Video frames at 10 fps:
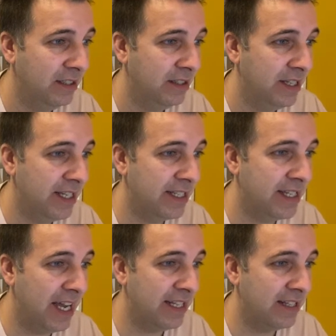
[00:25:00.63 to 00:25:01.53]

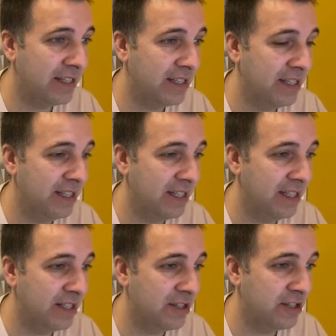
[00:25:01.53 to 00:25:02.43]
Intent
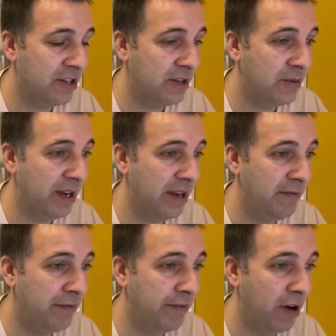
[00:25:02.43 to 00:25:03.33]
is to
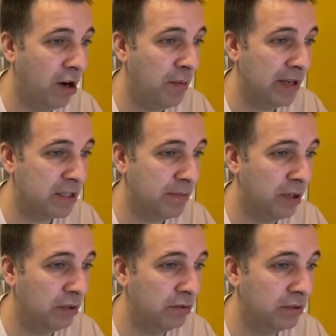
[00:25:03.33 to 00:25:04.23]
inform, I
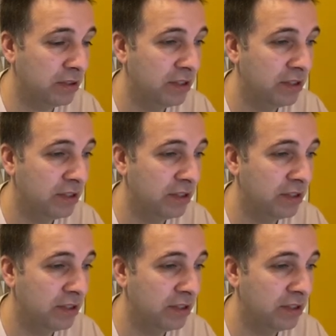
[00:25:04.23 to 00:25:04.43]
suppose.